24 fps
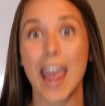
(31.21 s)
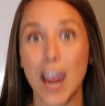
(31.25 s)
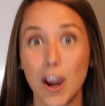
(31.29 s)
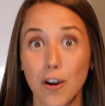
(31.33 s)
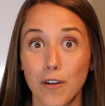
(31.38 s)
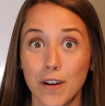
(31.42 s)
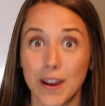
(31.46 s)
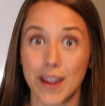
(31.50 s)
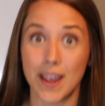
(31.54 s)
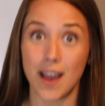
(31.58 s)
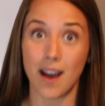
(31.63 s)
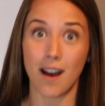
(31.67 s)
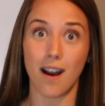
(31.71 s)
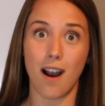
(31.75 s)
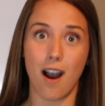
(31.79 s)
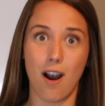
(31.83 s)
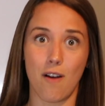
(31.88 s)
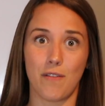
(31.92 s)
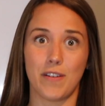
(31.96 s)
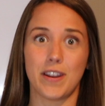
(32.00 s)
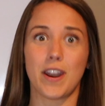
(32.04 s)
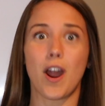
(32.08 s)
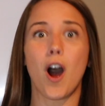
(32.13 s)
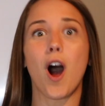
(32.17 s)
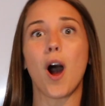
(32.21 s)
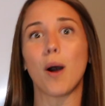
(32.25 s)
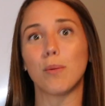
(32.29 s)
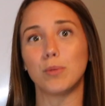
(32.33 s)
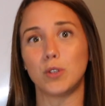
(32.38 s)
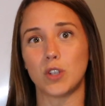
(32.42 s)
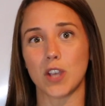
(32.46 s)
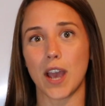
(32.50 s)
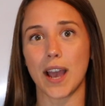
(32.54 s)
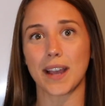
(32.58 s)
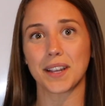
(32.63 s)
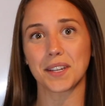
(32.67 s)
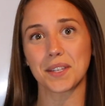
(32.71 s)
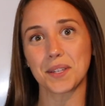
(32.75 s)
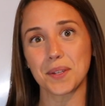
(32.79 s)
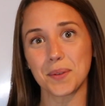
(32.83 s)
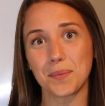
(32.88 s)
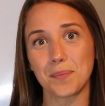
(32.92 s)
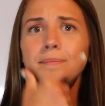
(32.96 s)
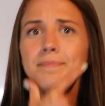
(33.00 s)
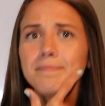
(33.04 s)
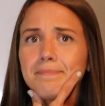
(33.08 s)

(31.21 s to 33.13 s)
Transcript: area of an object.